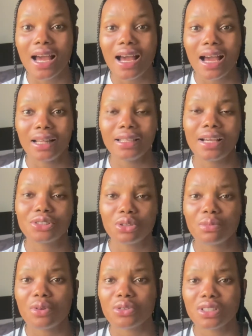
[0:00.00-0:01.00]
I think I
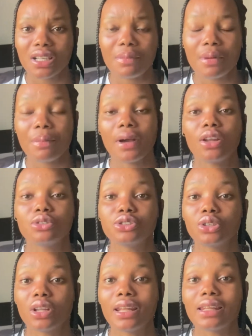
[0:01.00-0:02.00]
talked about SUBCRIBE papaya
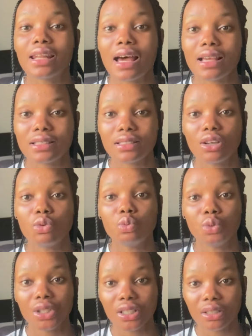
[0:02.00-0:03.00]
lotion last
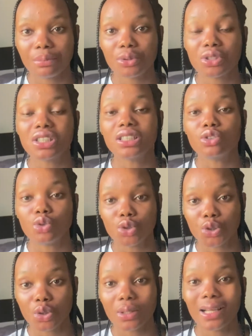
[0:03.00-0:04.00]
week, both the
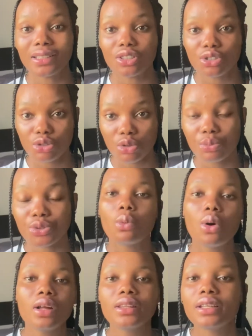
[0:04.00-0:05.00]
lotion and the soap.
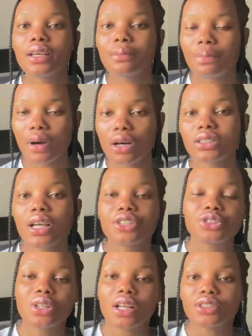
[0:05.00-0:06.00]
One thing about
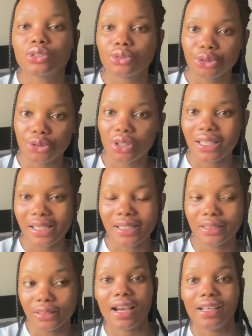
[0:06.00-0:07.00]
extract lotion
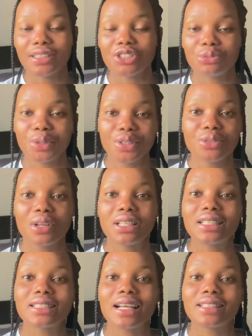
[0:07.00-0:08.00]
is it is written on
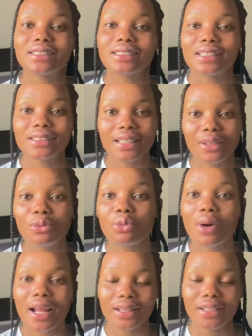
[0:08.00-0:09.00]
it that it is a skin
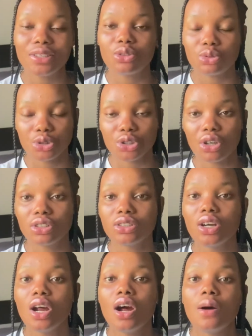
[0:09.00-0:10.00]
whitening lotion,
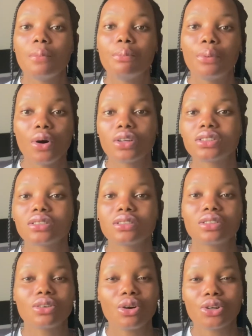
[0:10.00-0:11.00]
but
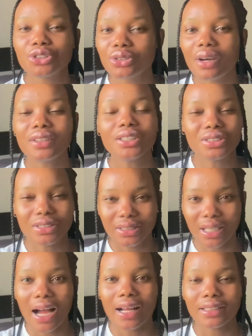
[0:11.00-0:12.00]
contrary to
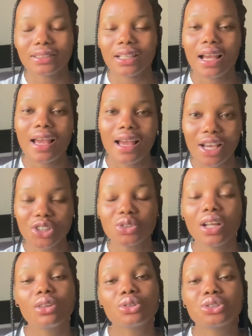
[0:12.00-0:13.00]
that,
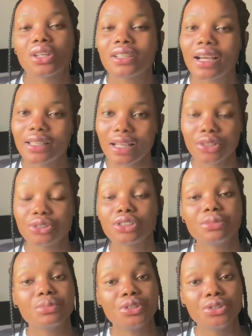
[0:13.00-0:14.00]
extract lotion can
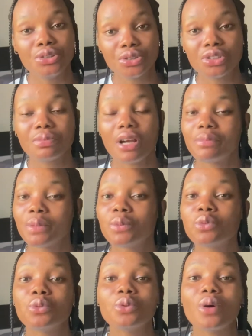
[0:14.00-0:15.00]
actually be used by
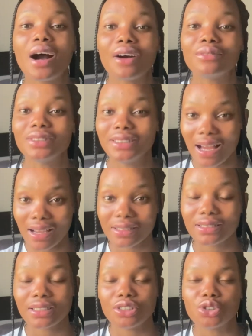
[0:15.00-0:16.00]
people who have dark
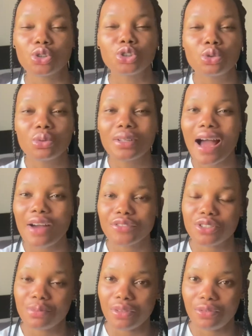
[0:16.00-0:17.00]
skin. So you don't have
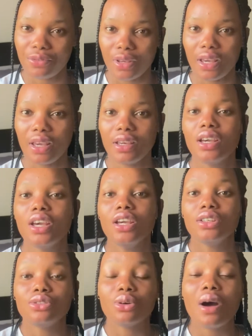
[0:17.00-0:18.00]
to be fair,
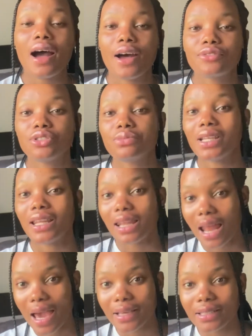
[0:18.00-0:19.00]
you don't have to be
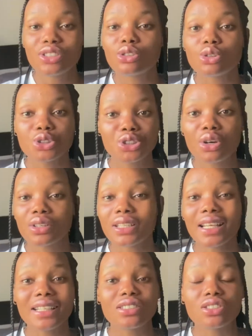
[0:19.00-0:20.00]
light. Lotion
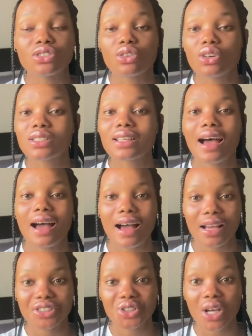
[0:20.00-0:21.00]
is not
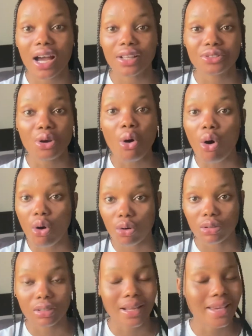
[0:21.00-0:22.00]
harsh at
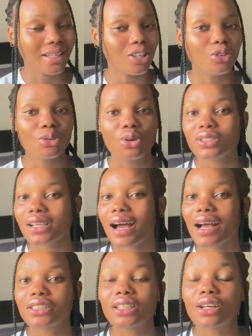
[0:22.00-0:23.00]
all, like not
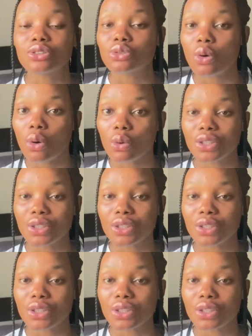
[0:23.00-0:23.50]
harsh at all.